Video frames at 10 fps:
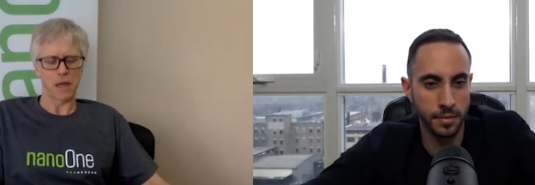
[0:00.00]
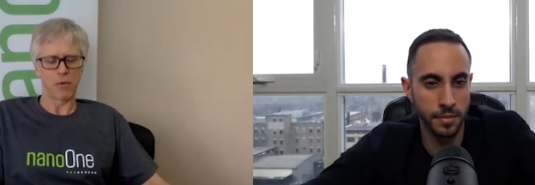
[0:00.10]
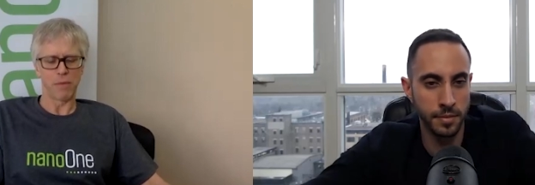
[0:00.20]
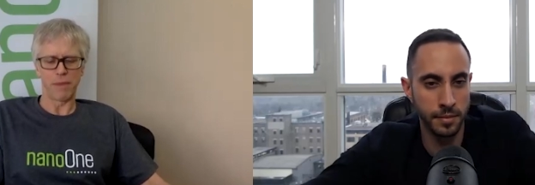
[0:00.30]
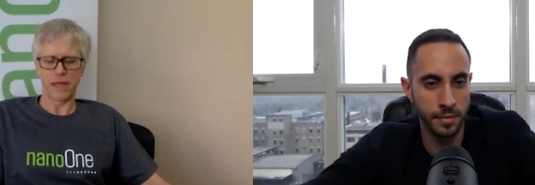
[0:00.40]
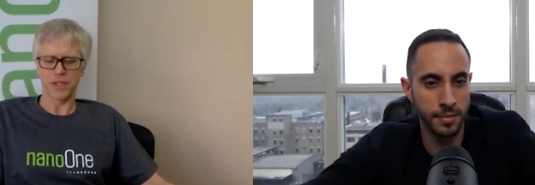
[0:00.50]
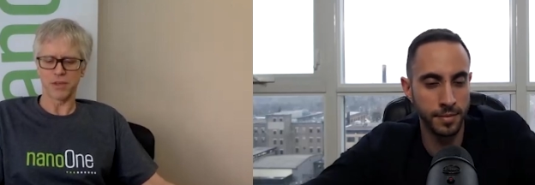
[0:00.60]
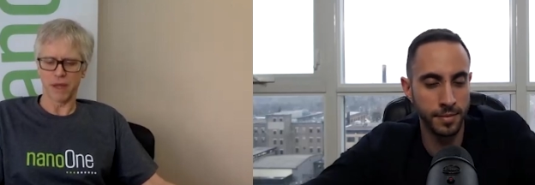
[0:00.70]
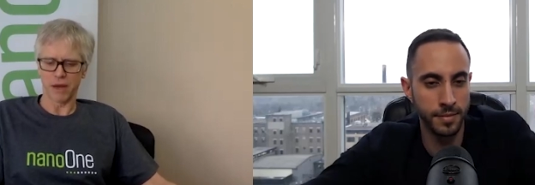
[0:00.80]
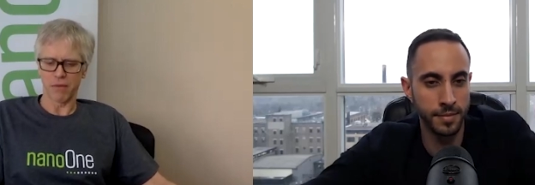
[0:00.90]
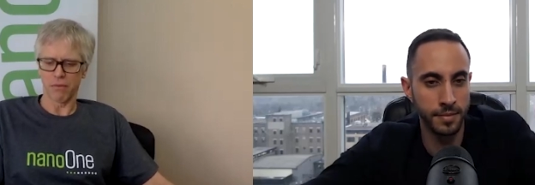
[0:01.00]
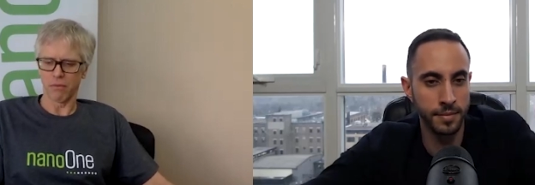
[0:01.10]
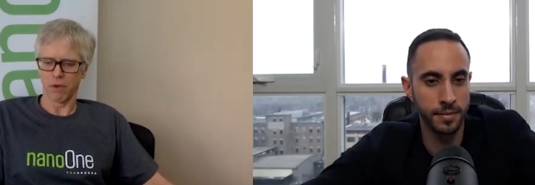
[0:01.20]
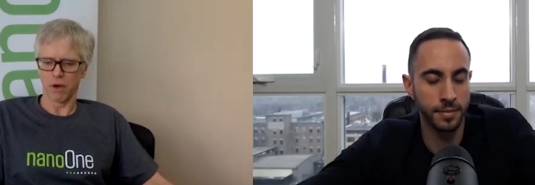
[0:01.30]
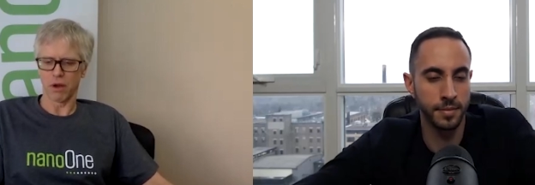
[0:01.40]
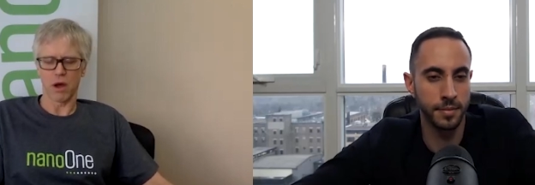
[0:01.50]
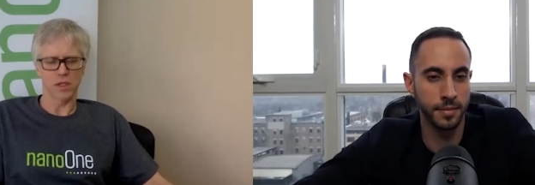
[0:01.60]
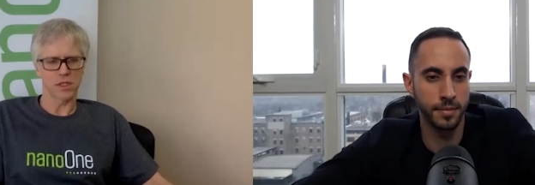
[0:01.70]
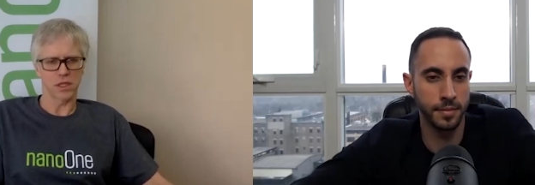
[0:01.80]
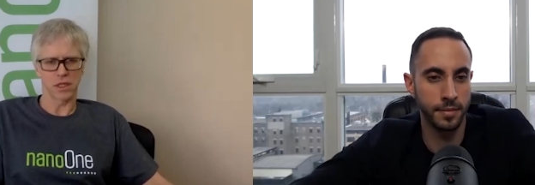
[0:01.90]
Speaker 1: web uh, uh and, and, we're
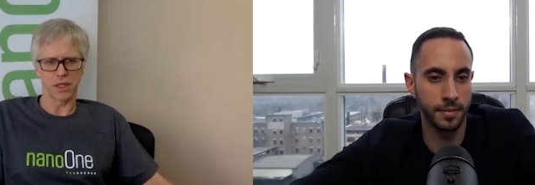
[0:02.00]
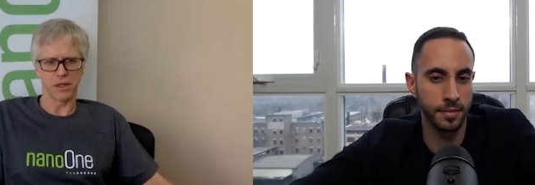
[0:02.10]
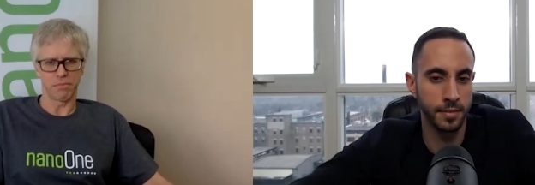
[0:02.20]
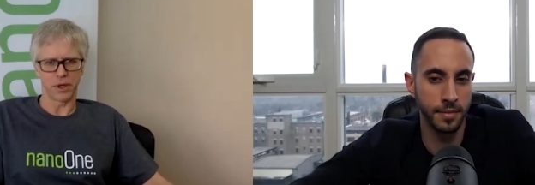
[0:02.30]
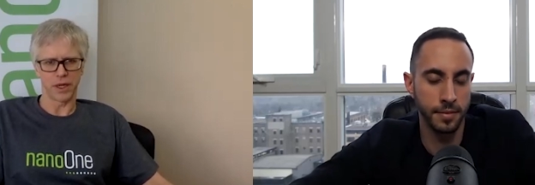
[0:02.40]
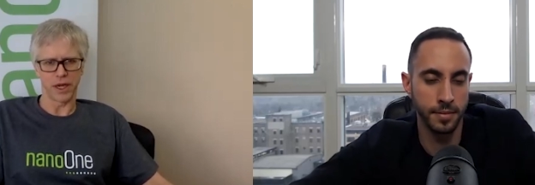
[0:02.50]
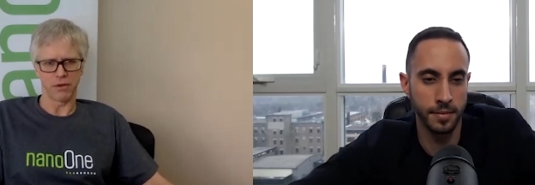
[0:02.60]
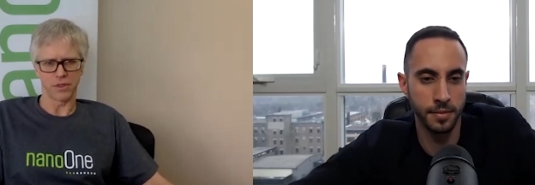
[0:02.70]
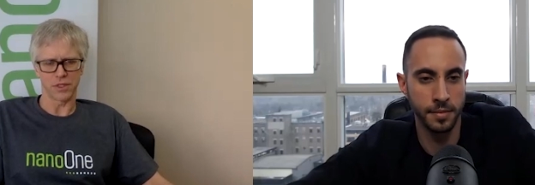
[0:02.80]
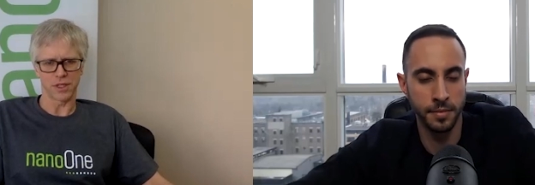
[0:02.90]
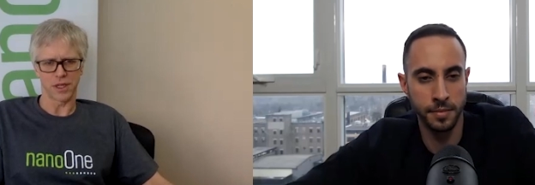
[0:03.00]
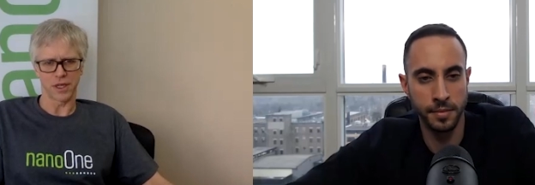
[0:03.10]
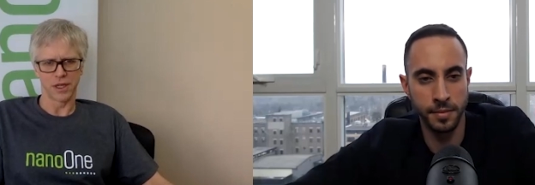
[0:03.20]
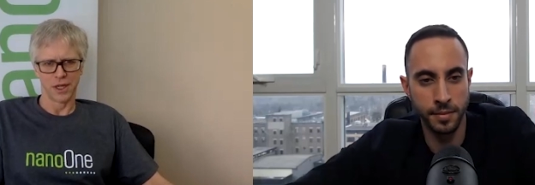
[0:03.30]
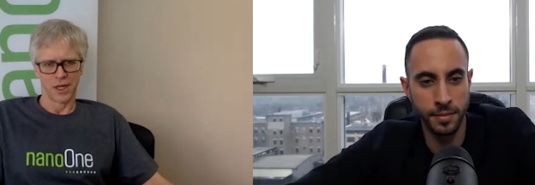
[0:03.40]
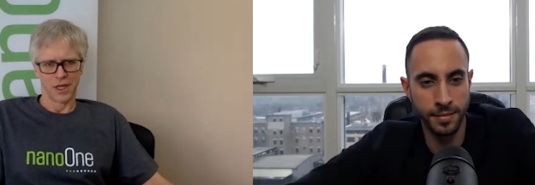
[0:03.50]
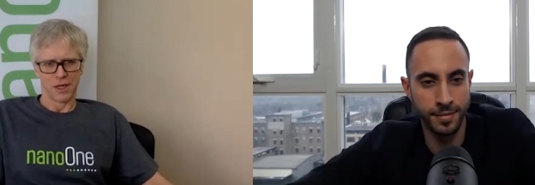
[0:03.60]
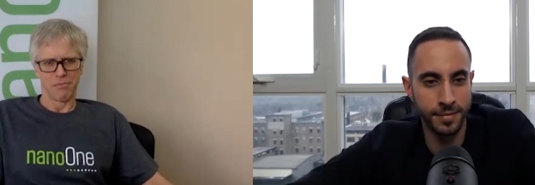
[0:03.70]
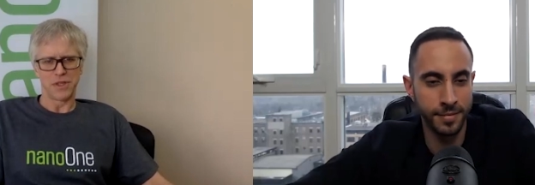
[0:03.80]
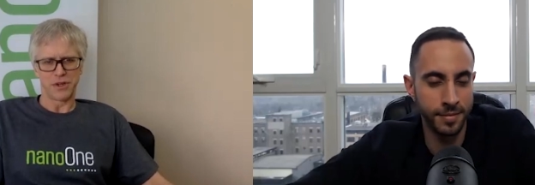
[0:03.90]
constantly putting out uh,
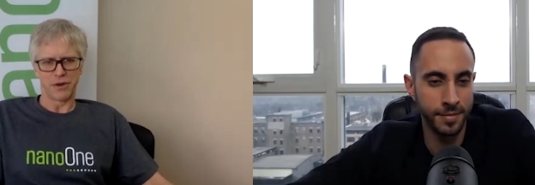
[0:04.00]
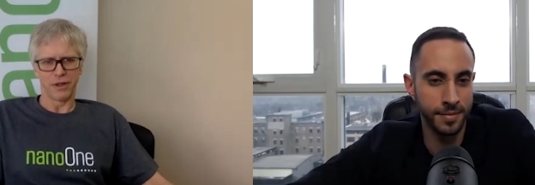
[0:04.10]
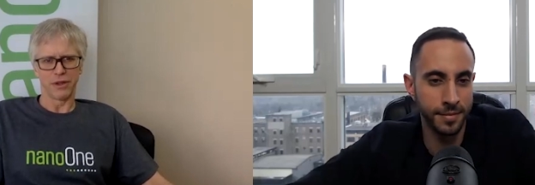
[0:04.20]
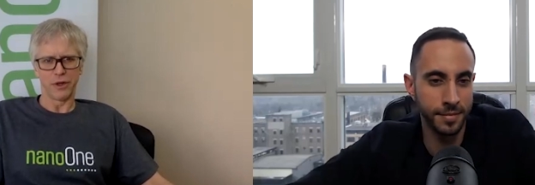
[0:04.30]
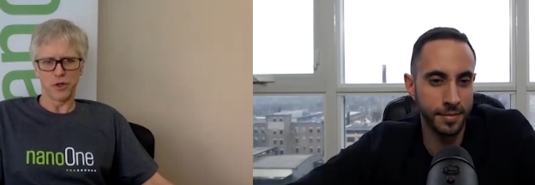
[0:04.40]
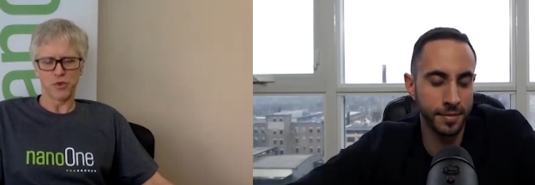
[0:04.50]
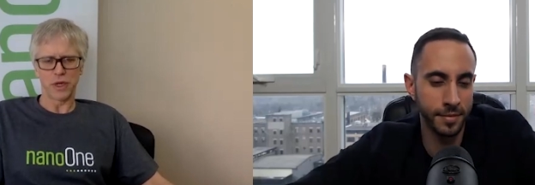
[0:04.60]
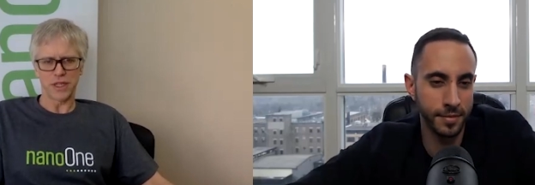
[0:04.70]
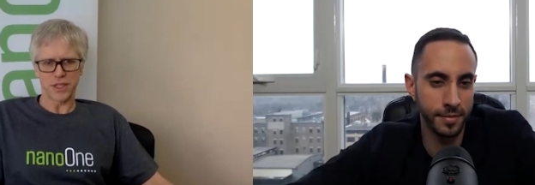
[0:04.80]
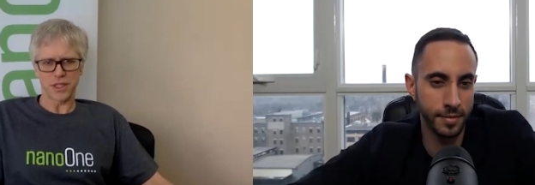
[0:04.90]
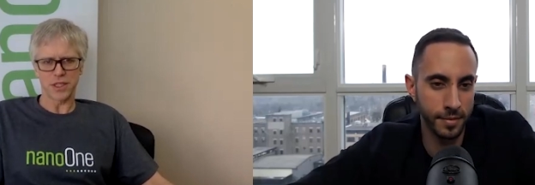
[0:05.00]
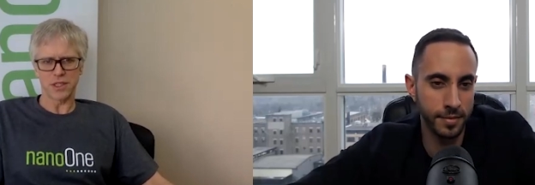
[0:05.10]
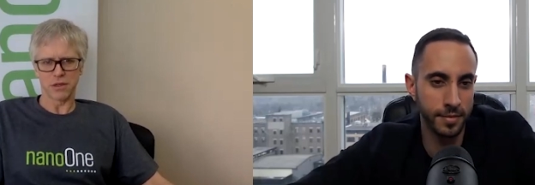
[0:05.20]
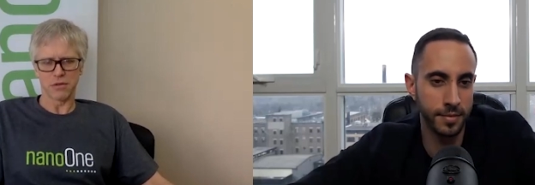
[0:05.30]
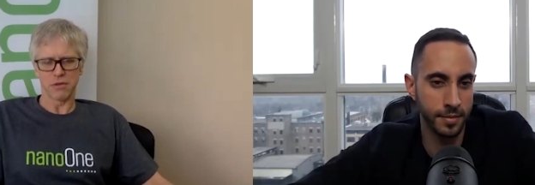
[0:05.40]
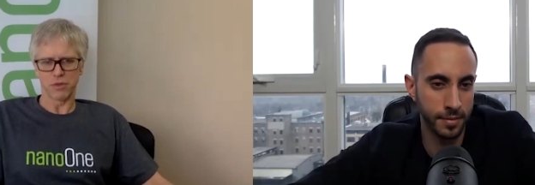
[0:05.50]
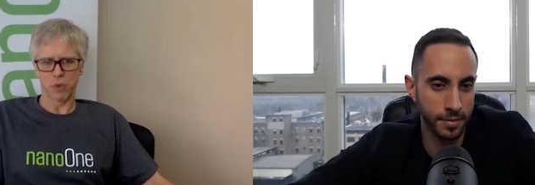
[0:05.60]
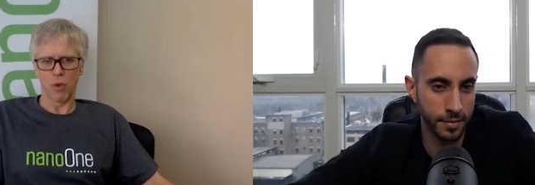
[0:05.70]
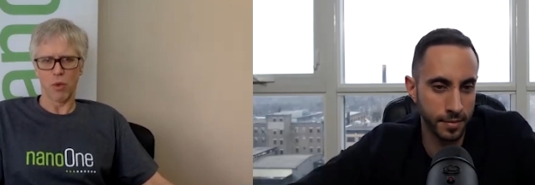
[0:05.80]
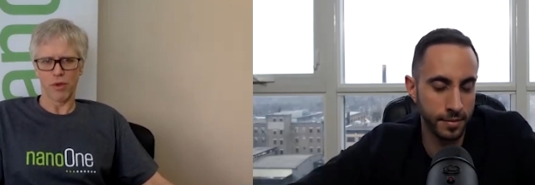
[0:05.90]
material and news releases. So it's
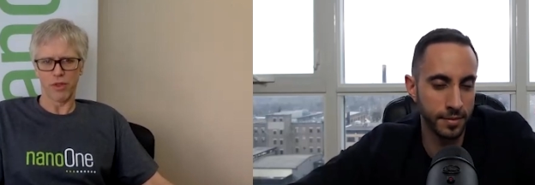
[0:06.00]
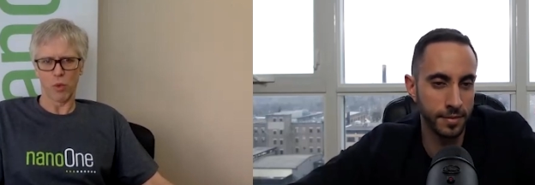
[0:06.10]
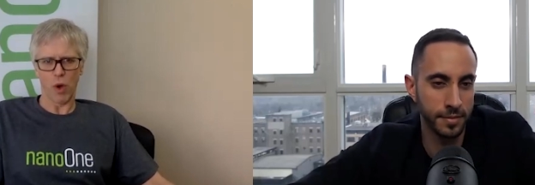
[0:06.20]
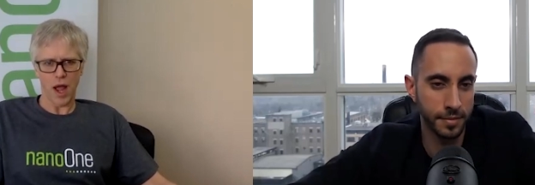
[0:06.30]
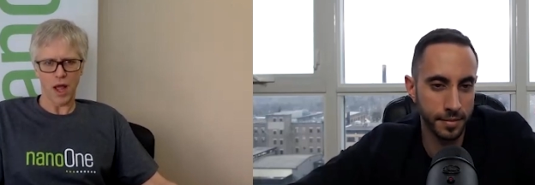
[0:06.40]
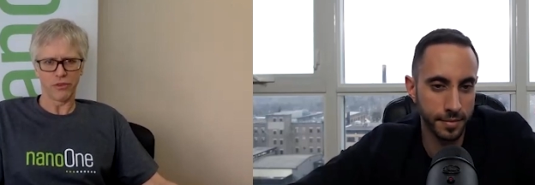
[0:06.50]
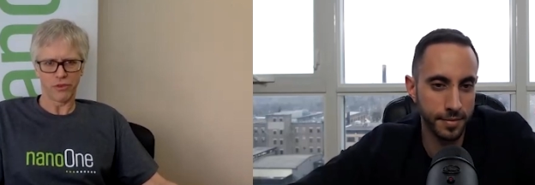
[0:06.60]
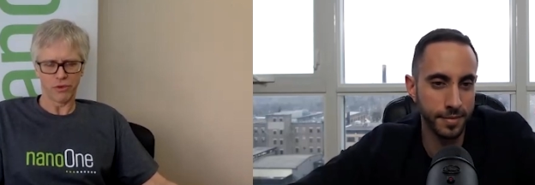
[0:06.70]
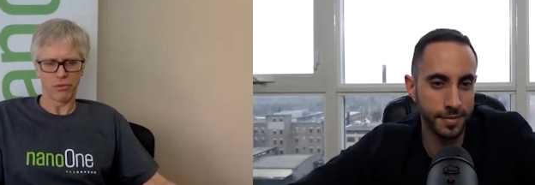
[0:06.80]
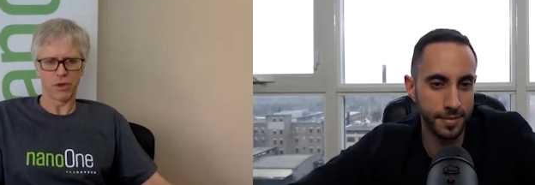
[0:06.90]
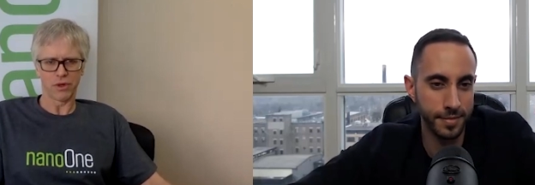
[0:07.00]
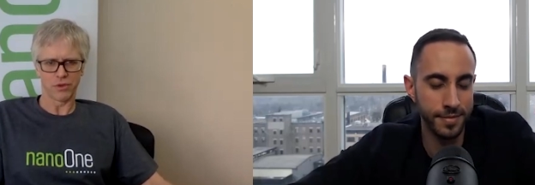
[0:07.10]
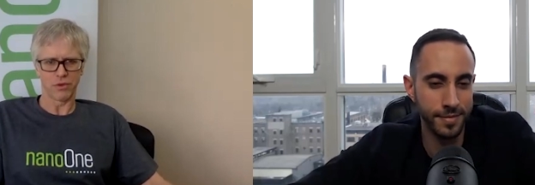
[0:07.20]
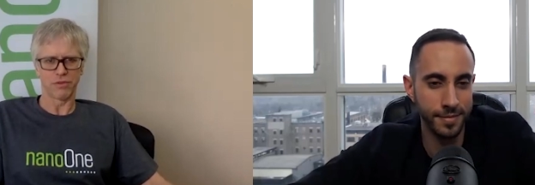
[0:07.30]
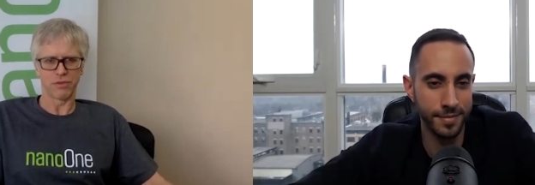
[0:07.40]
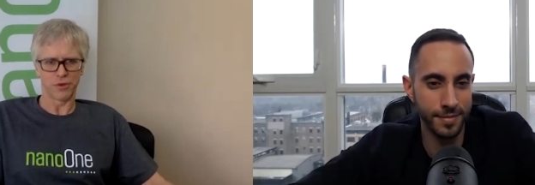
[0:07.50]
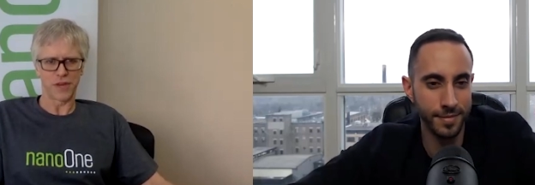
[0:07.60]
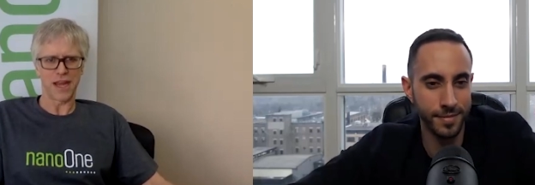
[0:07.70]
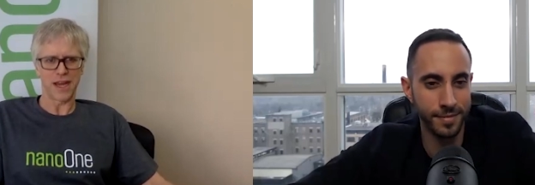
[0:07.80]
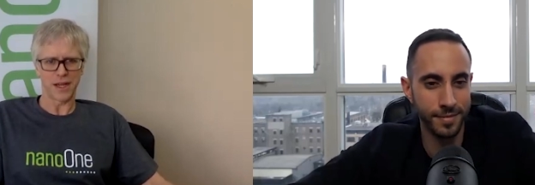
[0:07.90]
well worth your while to uh, sort of, sort, of, tag in